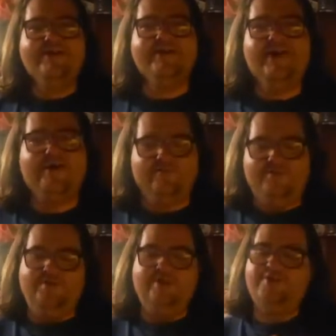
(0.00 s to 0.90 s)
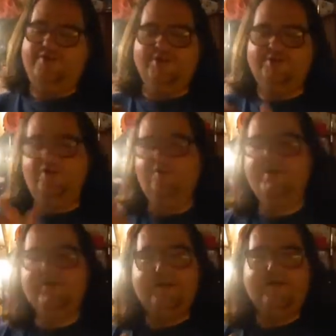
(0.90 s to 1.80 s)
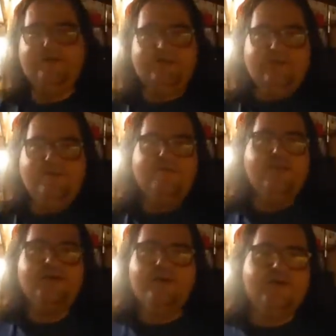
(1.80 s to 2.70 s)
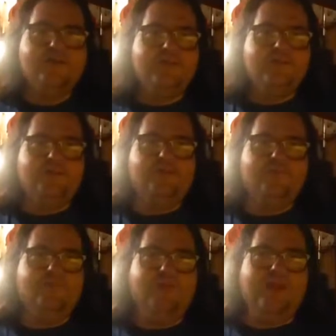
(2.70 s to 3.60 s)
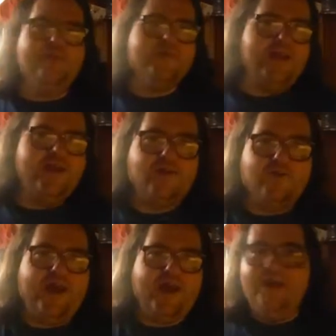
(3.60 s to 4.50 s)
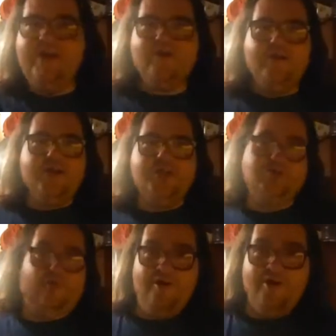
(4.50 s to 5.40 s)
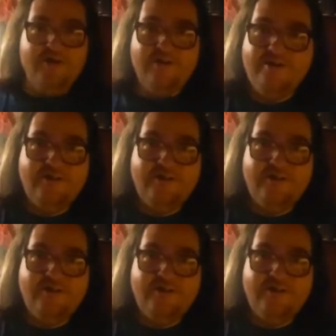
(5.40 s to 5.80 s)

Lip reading: You know, oh, well, there is on the control, but you know, there's no left click or right click on a controller.